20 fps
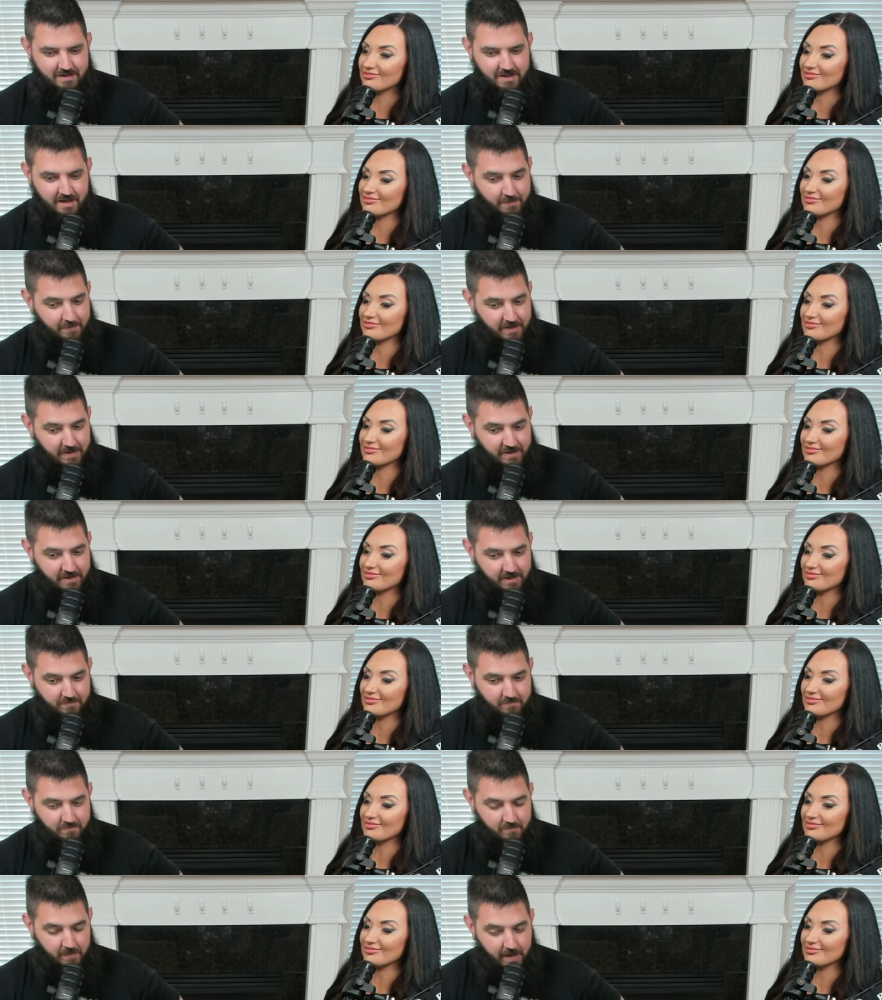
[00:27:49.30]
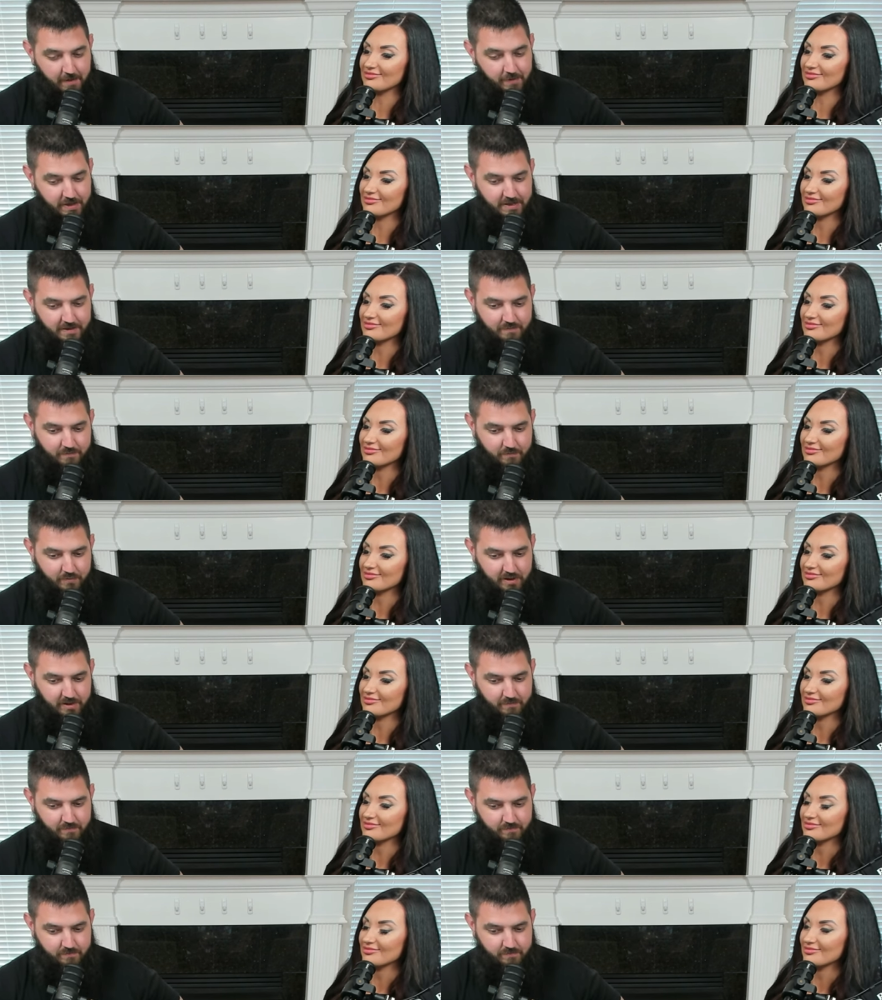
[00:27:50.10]
Speaker 1: I mean, maybe, but
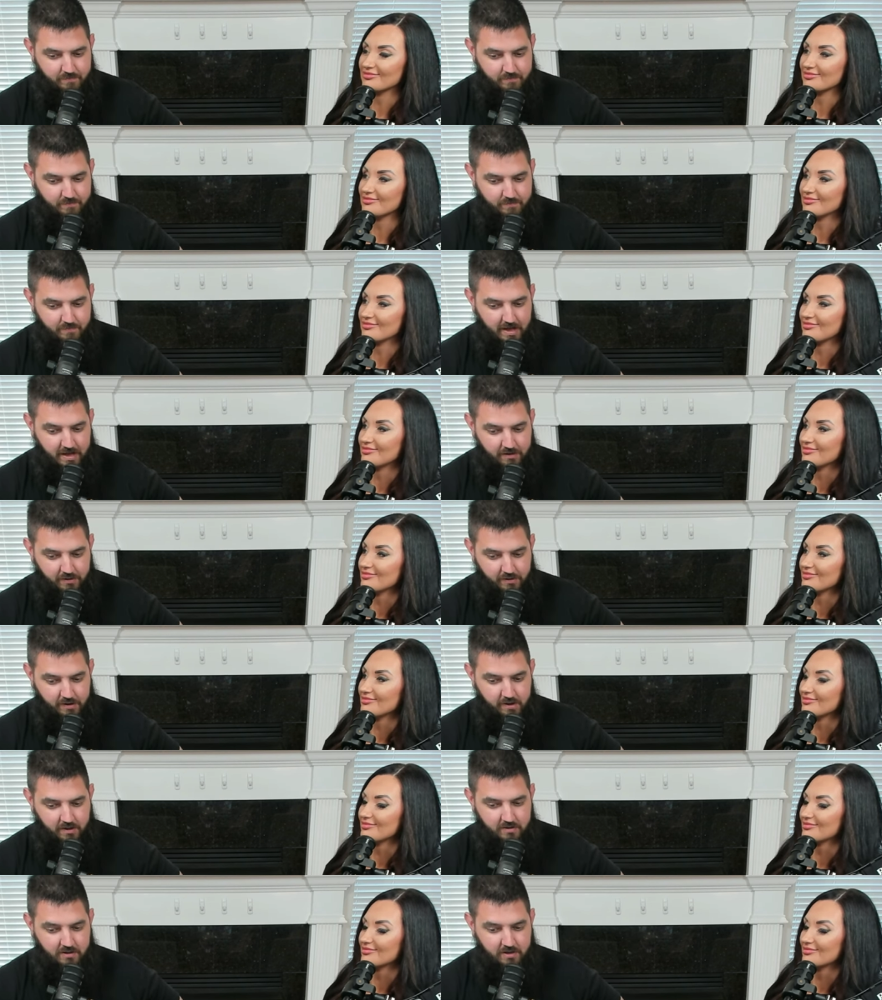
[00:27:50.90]
I don't know.